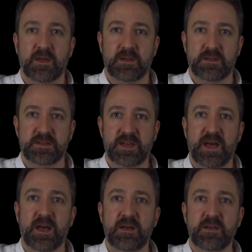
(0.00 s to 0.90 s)
and
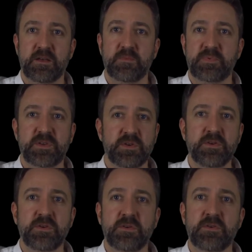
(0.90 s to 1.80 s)
I'll help
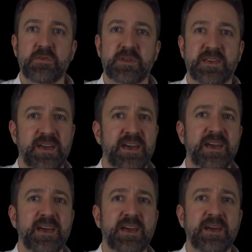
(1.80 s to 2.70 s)
you
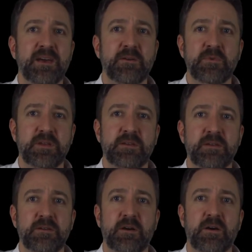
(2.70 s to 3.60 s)

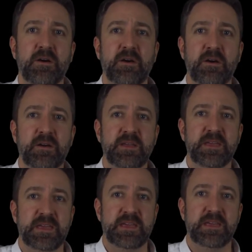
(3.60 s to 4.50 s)
carry
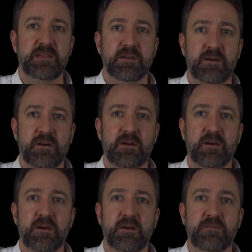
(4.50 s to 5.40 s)
on, E
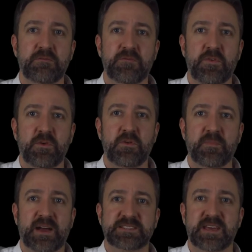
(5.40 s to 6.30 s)
on 4,
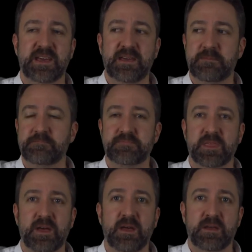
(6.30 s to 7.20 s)
back to A,
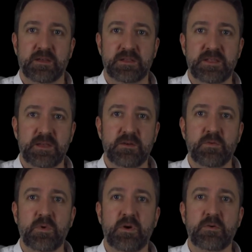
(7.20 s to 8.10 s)
and it
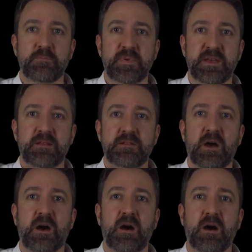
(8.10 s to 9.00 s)
won't be
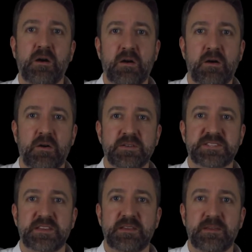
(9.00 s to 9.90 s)
long, D,